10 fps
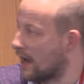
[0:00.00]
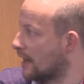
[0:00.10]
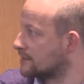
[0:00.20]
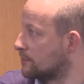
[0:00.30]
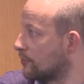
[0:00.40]

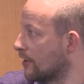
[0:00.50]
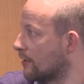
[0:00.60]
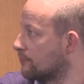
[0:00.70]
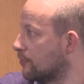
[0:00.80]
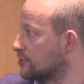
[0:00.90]
As a
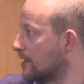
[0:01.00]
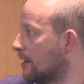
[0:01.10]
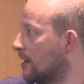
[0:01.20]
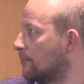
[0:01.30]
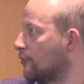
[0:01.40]

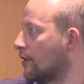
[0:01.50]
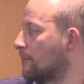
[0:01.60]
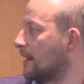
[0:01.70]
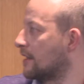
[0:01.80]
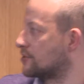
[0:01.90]

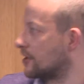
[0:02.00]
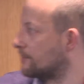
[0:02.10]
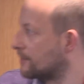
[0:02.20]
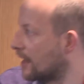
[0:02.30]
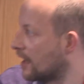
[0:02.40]
product manager,
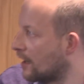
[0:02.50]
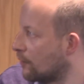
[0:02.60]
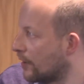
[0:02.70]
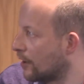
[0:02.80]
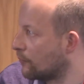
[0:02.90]

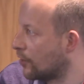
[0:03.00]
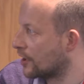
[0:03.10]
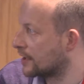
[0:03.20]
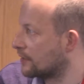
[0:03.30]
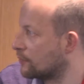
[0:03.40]
when I'm
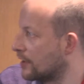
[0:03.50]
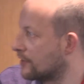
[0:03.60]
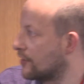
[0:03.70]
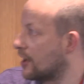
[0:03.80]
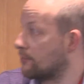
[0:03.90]
working
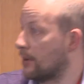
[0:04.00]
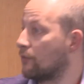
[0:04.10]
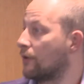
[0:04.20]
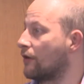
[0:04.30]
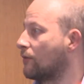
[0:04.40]
with,
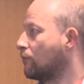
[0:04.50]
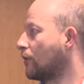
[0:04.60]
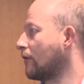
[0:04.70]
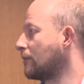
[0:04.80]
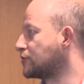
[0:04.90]

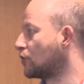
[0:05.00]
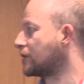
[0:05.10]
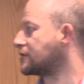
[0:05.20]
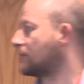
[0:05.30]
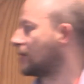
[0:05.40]
whether I'm
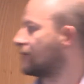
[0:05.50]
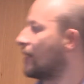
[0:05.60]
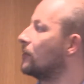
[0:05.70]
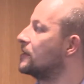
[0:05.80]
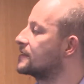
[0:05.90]
talking to my
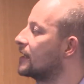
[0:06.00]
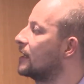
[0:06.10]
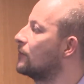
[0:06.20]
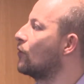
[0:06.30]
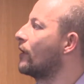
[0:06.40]
development
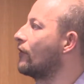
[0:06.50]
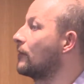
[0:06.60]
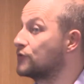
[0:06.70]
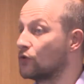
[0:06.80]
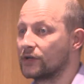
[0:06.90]
team or whether
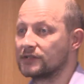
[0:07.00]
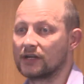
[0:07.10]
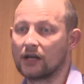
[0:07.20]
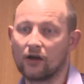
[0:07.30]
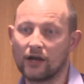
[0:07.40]
I'm talking
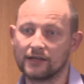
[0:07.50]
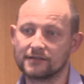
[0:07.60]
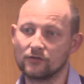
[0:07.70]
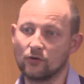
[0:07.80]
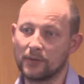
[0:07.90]
to
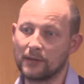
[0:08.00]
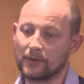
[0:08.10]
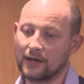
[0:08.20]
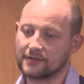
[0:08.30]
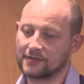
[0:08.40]
clients or
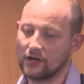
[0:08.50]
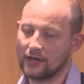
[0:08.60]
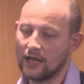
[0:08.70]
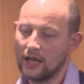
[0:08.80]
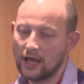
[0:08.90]
people outside,
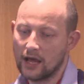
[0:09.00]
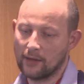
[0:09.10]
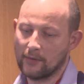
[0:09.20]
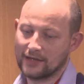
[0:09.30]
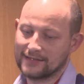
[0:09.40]

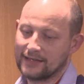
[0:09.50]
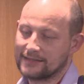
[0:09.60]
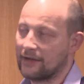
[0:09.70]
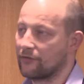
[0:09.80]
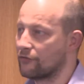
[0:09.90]
I tend
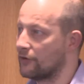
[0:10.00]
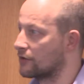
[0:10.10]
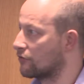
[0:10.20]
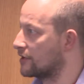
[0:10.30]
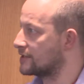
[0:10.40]
to have 3
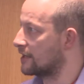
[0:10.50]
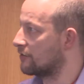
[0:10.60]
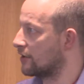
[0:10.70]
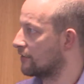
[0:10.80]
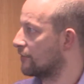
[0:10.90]

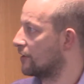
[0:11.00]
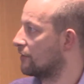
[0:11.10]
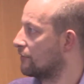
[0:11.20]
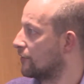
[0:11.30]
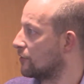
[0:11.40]
criteria
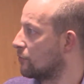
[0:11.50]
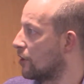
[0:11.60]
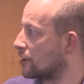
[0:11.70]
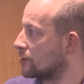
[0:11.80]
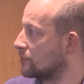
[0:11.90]
for the
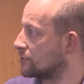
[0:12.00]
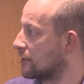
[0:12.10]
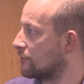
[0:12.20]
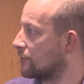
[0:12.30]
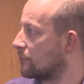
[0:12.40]
work that we're
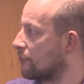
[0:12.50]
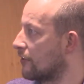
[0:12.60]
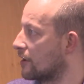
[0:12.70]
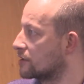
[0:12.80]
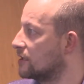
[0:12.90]
doing for the
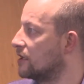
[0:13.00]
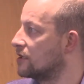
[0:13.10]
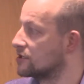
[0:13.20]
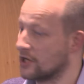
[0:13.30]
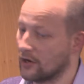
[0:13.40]
product.
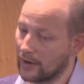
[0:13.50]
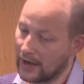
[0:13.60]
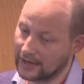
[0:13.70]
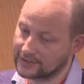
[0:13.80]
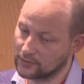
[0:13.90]
So
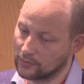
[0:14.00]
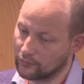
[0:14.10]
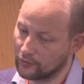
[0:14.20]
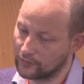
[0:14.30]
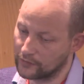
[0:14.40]
it has to
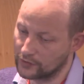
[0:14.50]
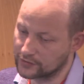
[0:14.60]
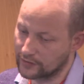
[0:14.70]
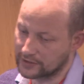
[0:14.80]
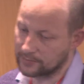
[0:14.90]
improve
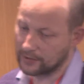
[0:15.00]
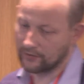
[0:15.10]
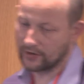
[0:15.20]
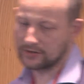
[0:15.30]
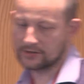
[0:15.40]
user
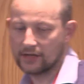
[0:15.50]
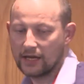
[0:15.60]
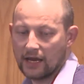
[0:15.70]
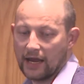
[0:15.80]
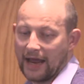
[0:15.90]
experience,
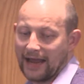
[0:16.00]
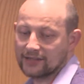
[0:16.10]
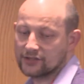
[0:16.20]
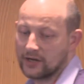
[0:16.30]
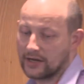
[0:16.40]
it
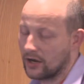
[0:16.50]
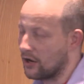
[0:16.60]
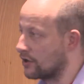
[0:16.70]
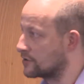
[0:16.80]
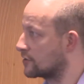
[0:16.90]
has to
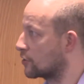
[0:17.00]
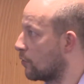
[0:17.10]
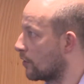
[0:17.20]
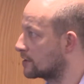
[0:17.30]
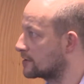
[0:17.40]
enhance the
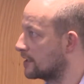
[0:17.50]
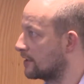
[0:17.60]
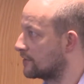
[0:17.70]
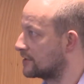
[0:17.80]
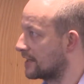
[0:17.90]
quality
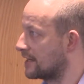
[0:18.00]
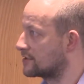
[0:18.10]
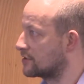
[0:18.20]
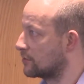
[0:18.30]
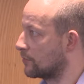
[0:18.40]
of the
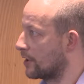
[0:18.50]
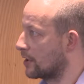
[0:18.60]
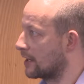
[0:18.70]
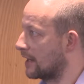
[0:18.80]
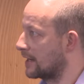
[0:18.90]
data that we
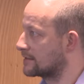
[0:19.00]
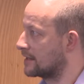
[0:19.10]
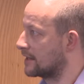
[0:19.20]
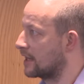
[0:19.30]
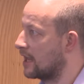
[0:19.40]
are
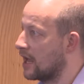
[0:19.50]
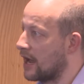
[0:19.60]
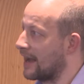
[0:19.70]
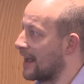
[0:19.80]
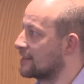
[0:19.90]
collecting,
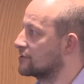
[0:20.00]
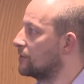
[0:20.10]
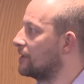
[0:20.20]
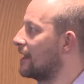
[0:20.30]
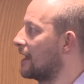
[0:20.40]
and it has
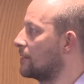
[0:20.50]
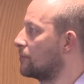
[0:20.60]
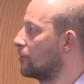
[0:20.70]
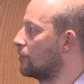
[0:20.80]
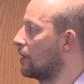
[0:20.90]
to
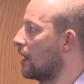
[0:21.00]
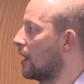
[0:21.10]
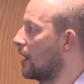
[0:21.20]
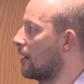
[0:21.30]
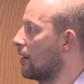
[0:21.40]
enable
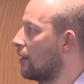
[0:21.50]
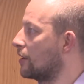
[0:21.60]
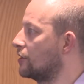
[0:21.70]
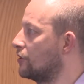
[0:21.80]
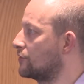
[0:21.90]

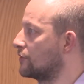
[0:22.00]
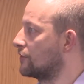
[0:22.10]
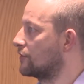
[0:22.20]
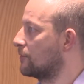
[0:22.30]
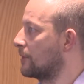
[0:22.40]
our
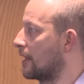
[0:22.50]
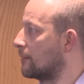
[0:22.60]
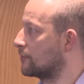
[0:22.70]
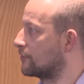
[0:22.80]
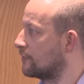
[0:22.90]
users to be
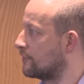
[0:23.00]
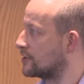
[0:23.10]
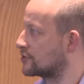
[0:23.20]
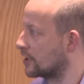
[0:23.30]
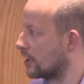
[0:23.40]
able to
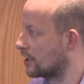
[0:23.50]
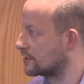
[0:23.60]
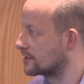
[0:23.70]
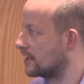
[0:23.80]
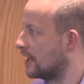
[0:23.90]
visualize,